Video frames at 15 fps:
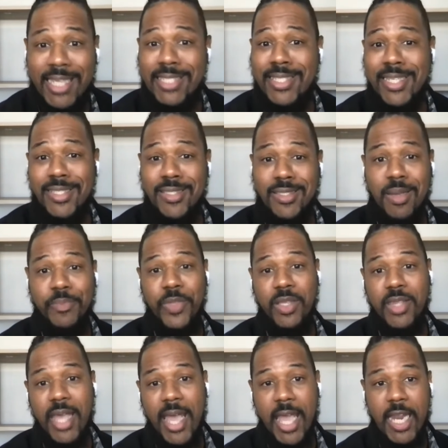is this
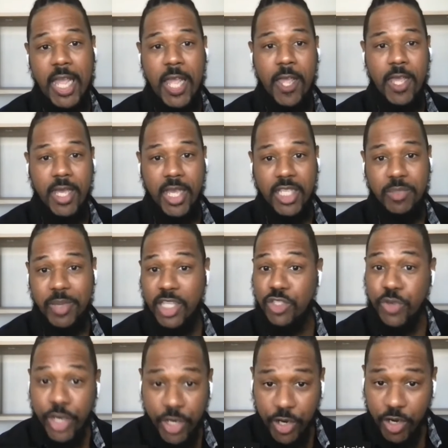something that is
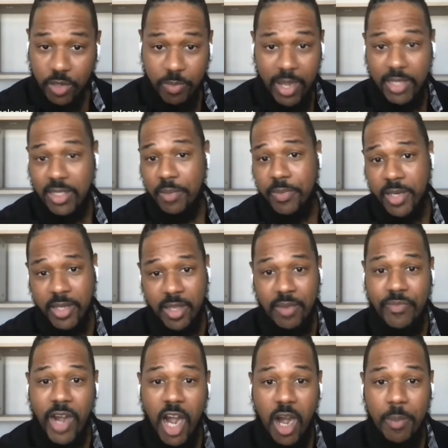being triggered by something in
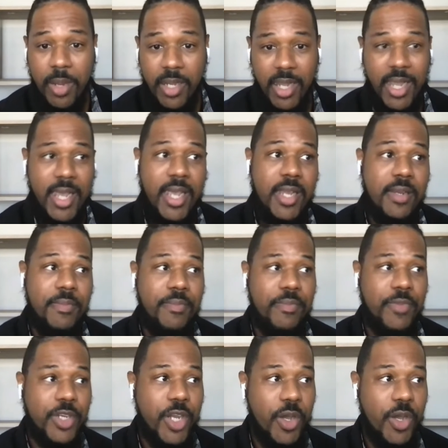the environment and,